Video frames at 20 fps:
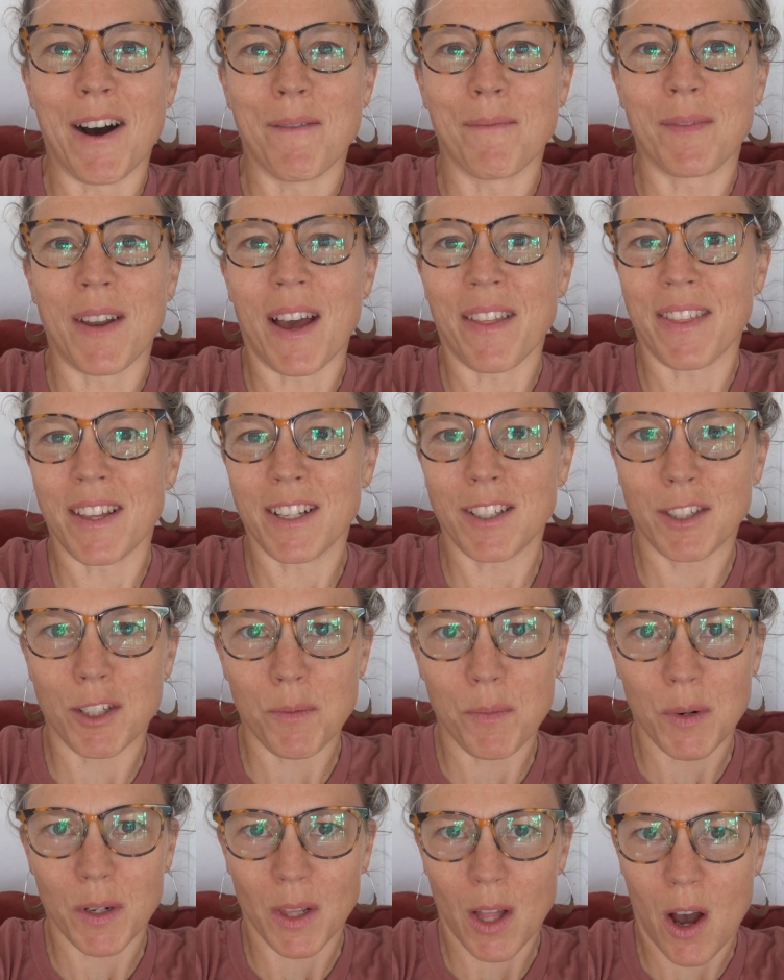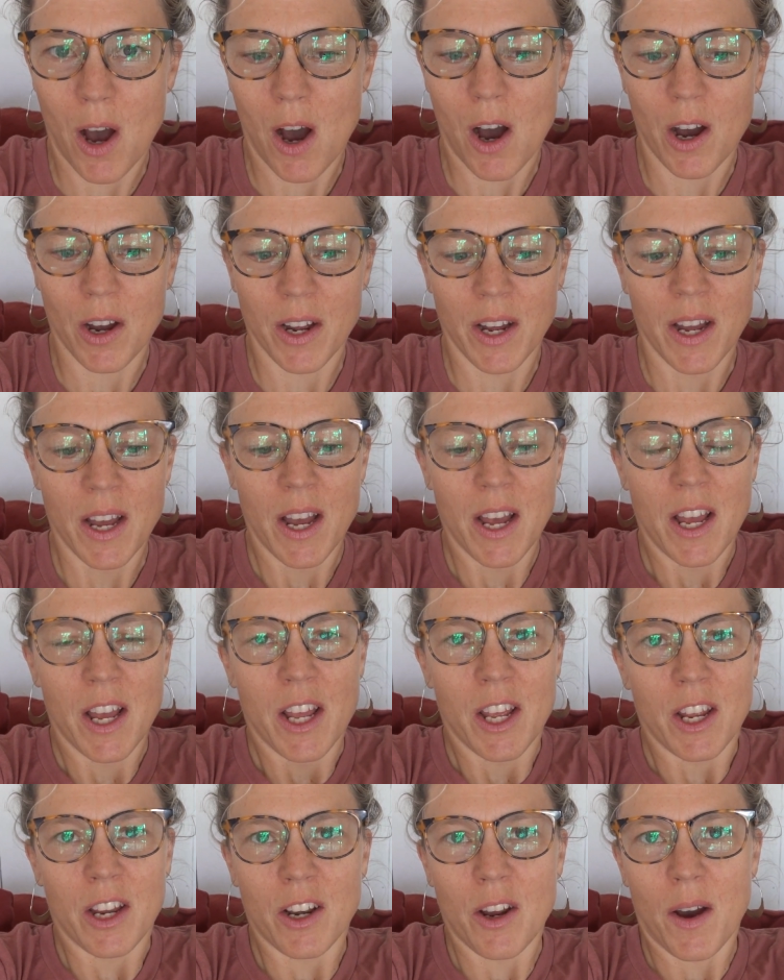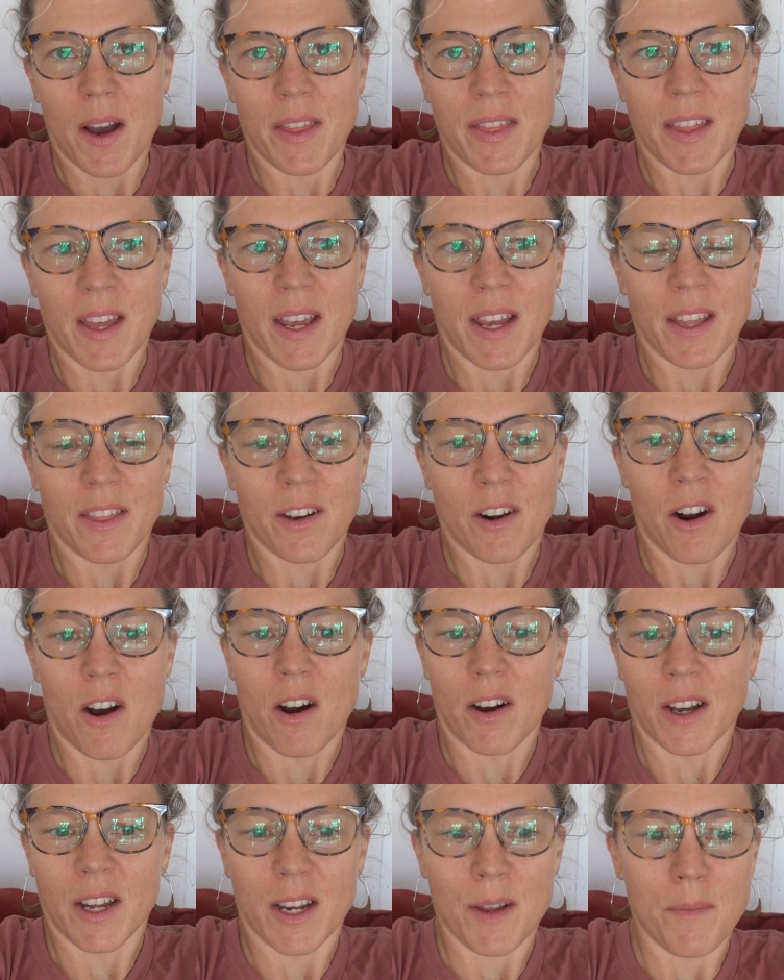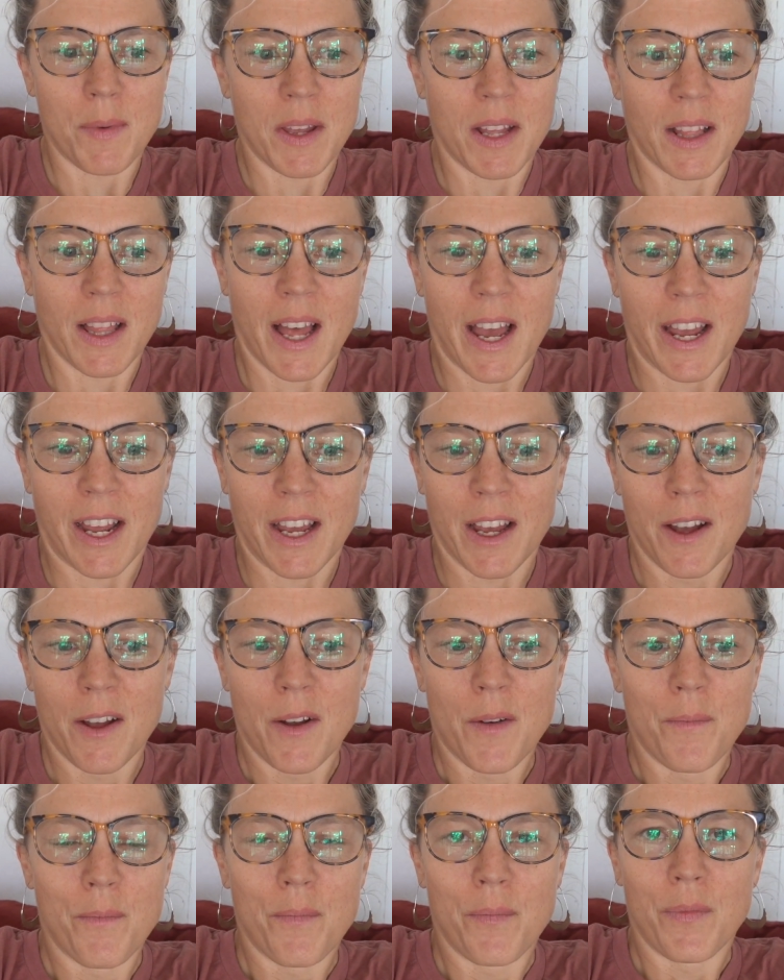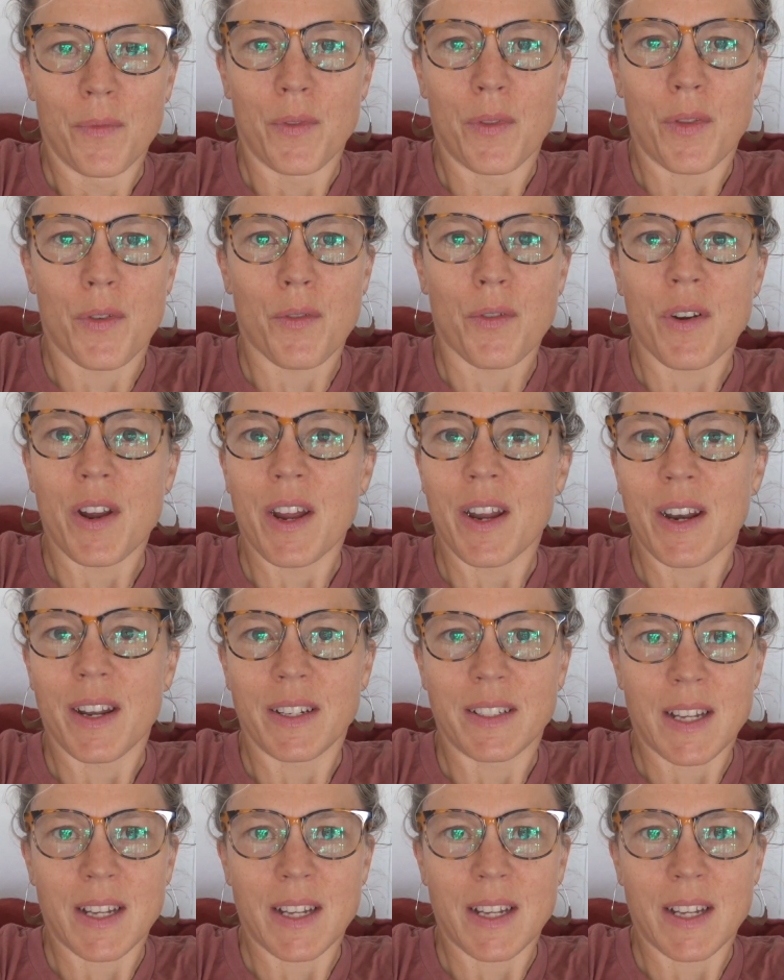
Nothing super long. You know, I think they're all going to be like 3 to